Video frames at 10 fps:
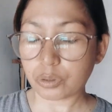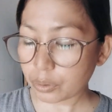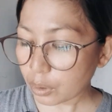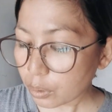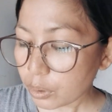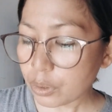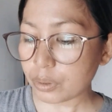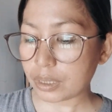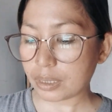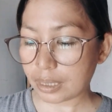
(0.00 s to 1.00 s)
So the good
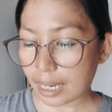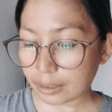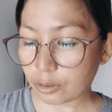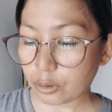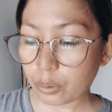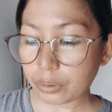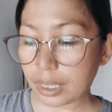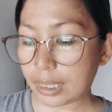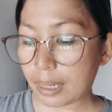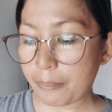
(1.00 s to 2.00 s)
news is that you don't
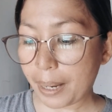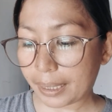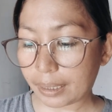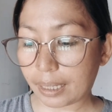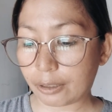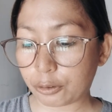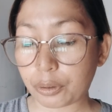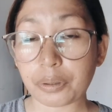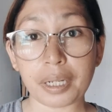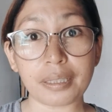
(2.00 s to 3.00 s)
need a bank account
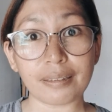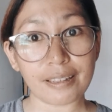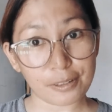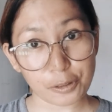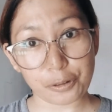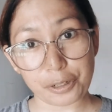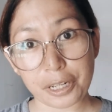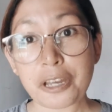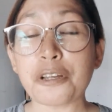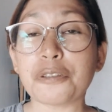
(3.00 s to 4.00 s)
or credit
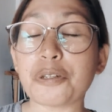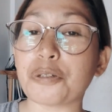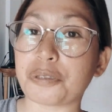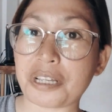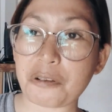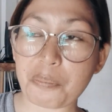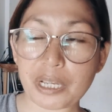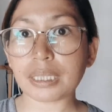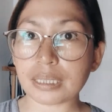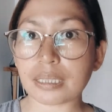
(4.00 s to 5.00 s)
history to use
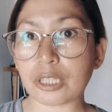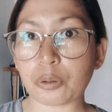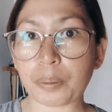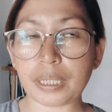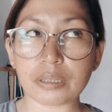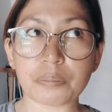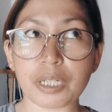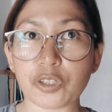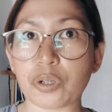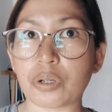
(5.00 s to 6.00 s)
TendoPay. Kasi sa TendoPay is
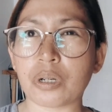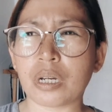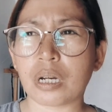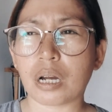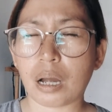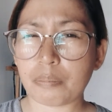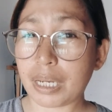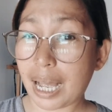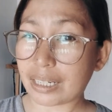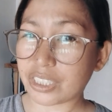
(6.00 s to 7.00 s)
medyo
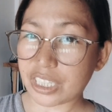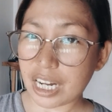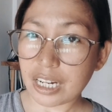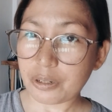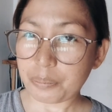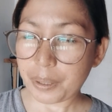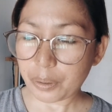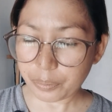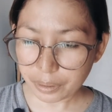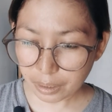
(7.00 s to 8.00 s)
lax siya
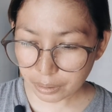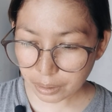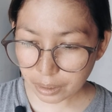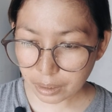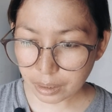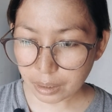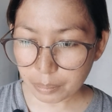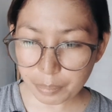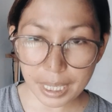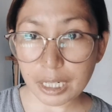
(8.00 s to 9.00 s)
compared with other
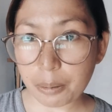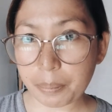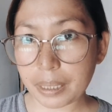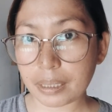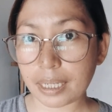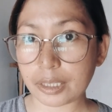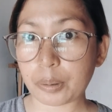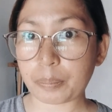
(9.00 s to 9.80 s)
buy now pay later